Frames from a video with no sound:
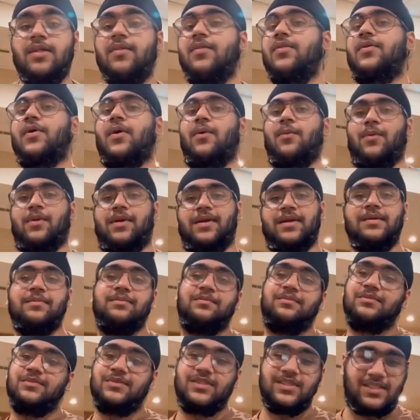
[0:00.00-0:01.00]
don't worry,
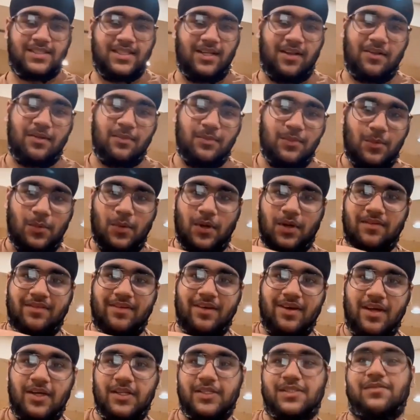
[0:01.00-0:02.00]
just tell them to work
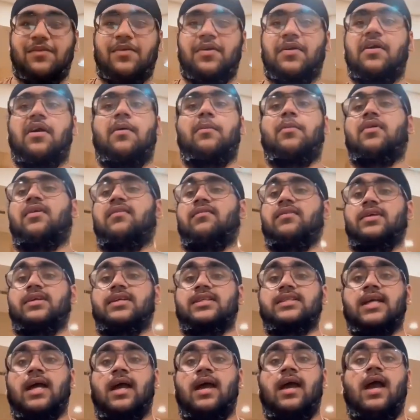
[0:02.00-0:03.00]
for us for a couple of
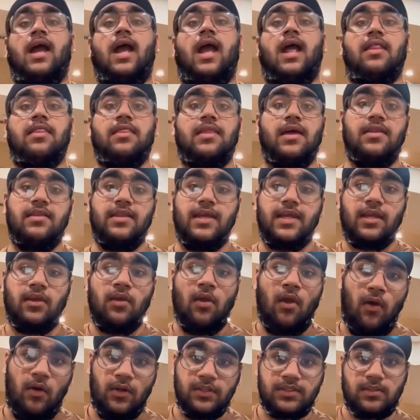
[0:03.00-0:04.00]
years, and then they
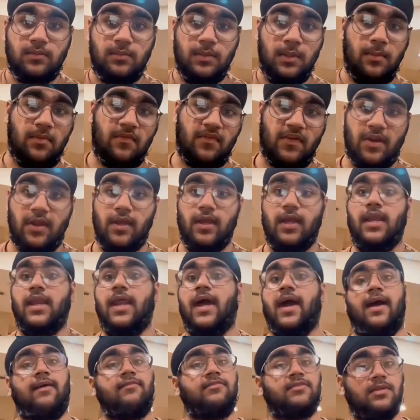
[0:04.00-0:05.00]
can also be free and
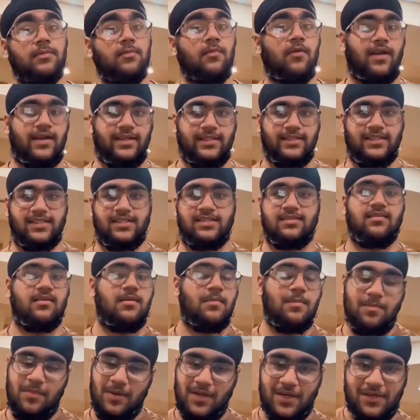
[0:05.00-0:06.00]
have some rights,
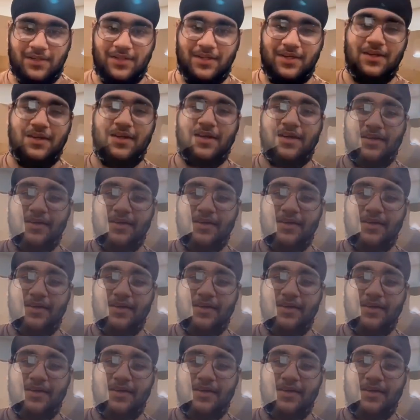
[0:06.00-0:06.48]
better than none.